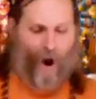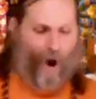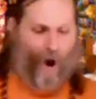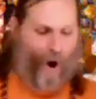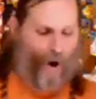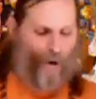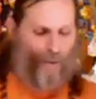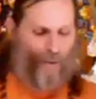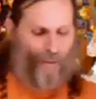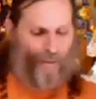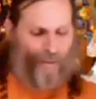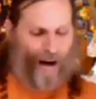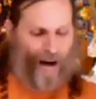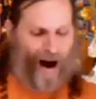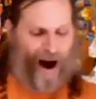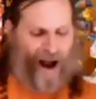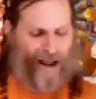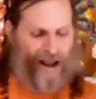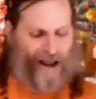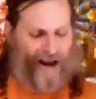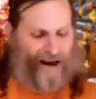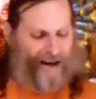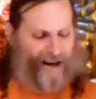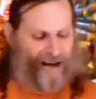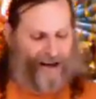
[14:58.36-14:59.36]
Oh
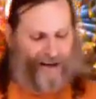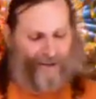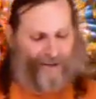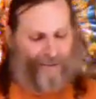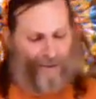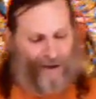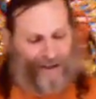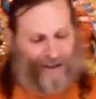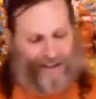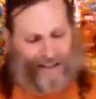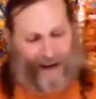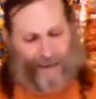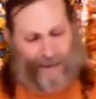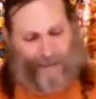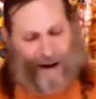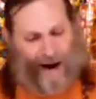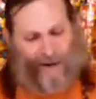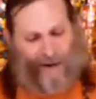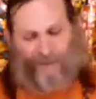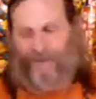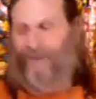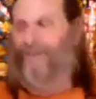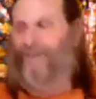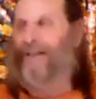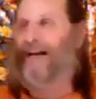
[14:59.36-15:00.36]
Maya, increase, I
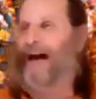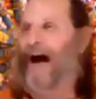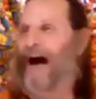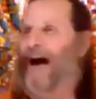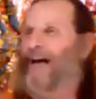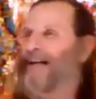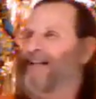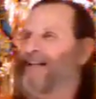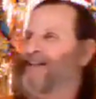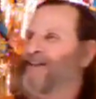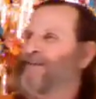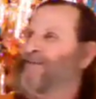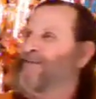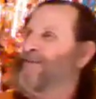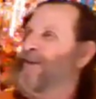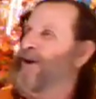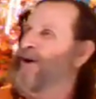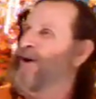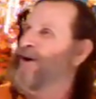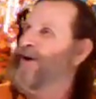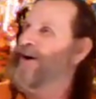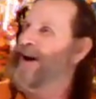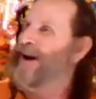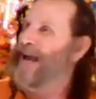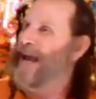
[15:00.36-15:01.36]
bow to the goddess of
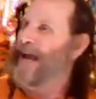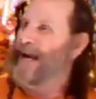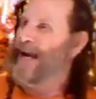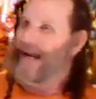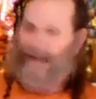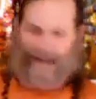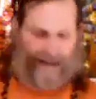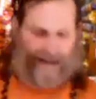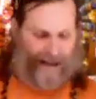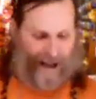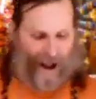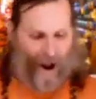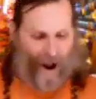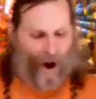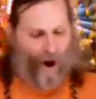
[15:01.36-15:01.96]
learning.